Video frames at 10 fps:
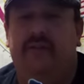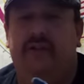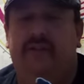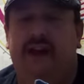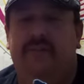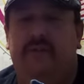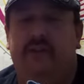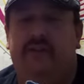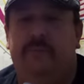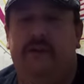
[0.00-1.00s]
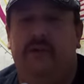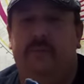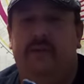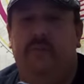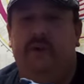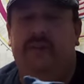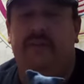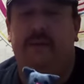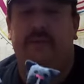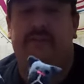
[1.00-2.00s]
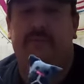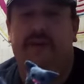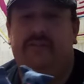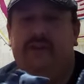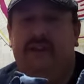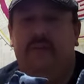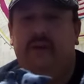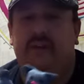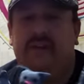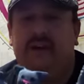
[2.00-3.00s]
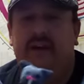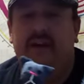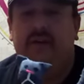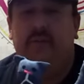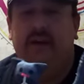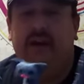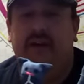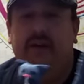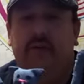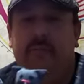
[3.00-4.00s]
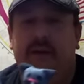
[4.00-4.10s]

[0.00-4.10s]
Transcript: Just have to experiment with them, especially with when I go to